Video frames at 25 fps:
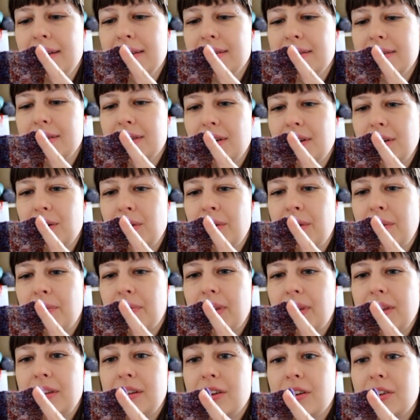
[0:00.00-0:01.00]
So
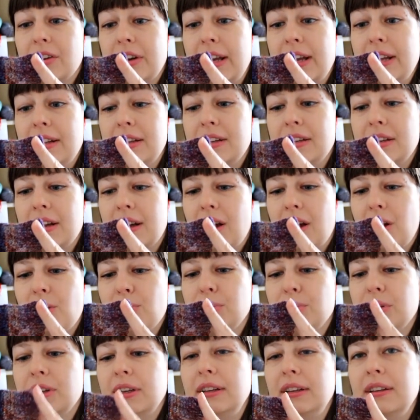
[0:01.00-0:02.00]
it created a
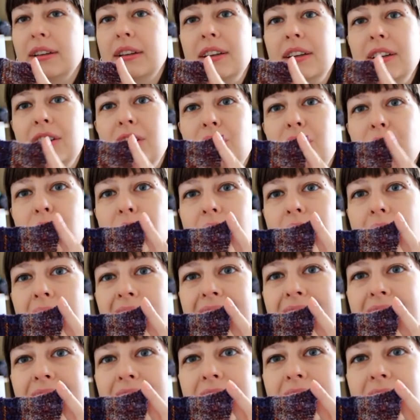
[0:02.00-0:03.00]
completely new
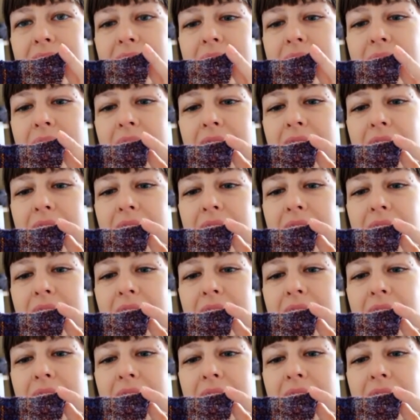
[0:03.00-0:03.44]
color.